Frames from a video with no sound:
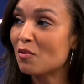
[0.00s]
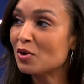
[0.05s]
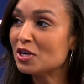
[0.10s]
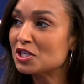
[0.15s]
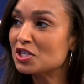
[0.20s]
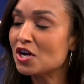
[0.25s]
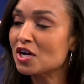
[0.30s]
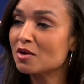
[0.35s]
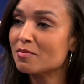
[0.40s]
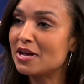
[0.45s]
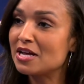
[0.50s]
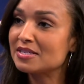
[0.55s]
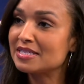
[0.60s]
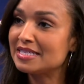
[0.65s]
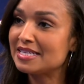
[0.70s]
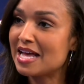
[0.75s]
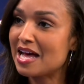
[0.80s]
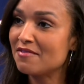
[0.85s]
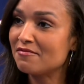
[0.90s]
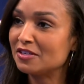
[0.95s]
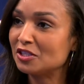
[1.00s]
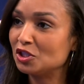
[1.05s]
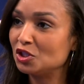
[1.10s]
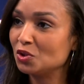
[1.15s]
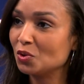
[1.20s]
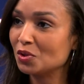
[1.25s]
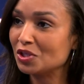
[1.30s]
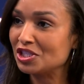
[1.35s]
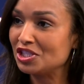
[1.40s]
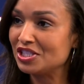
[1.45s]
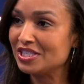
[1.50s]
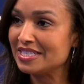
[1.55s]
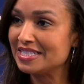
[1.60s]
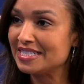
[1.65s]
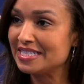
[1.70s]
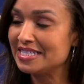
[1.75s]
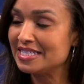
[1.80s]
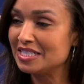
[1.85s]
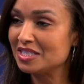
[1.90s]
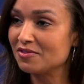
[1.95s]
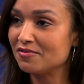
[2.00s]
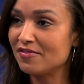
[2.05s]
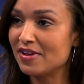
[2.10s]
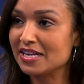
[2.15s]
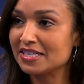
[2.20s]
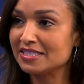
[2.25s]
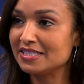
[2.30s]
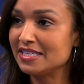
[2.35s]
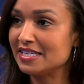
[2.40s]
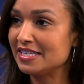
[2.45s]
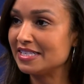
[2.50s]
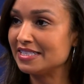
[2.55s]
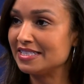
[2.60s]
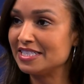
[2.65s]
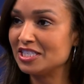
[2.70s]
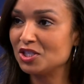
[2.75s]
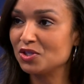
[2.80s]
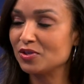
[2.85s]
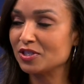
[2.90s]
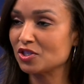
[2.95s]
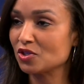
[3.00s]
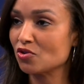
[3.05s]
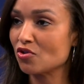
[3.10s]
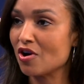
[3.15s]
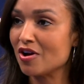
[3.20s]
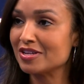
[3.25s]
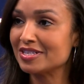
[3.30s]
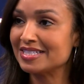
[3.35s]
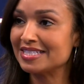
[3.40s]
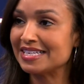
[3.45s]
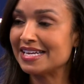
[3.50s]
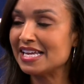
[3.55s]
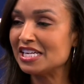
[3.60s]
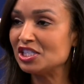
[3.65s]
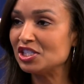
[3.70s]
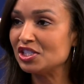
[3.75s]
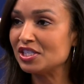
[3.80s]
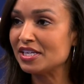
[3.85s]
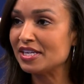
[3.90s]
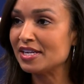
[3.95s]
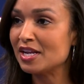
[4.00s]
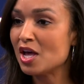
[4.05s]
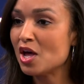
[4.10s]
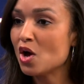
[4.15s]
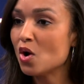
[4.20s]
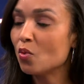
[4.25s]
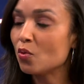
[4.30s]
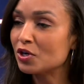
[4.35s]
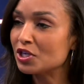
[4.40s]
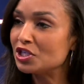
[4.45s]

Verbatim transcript: want to talk about staffing shortages. Yes. This is affecting districts across the nation. Where